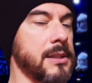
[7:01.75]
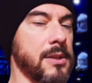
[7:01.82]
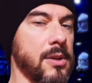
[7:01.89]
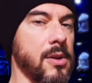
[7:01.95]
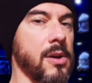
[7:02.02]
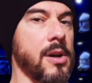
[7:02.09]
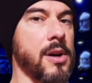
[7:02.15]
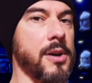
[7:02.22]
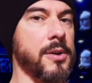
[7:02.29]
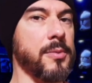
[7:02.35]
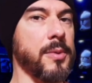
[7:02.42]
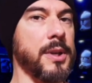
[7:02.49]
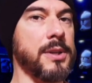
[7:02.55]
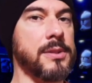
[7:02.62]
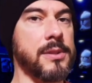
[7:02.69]
It's a lot harder
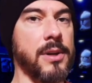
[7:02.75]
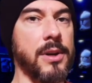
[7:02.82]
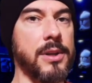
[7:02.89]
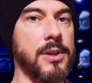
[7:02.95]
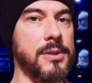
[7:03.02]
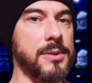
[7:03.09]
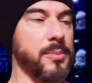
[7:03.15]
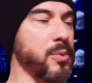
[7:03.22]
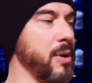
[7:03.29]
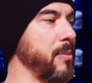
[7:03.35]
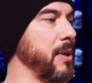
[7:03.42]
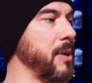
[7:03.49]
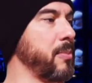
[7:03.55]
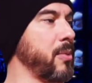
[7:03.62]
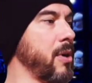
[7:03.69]
when you start using
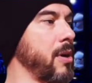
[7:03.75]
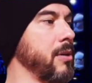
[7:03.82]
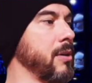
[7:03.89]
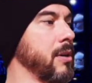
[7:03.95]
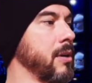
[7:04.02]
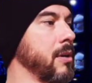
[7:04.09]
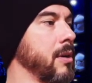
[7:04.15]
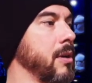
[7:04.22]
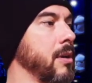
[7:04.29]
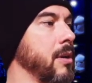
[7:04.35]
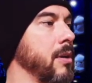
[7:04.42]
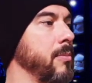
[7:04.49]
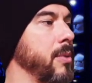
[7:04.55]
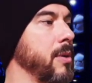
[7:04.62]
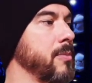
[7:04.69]
Premiere Pro,
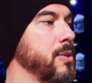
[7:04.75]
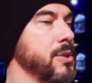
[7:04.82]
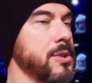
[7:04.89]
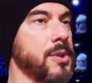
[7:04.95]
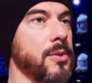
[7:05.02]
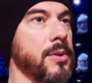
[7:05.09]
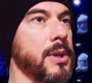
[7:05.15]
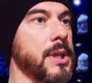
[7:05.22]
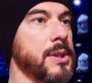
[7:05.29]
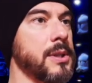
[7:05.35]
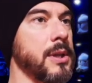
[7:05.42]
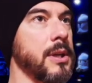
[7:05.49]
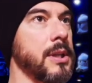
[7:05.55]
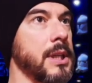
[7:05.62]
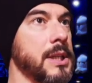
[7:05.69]
but I'm just doing
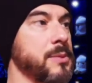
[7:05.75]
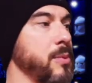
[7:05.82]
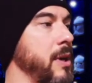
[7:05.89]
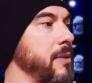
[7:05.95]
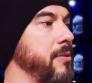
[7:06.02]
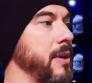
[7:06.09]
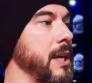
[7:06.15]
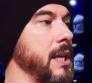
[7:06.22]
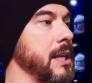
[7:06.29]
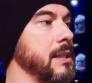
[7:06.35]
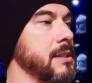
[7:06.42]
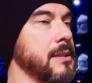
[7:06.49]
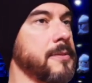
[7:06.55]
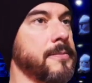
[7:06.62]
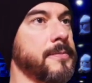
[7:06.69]
this way for ease.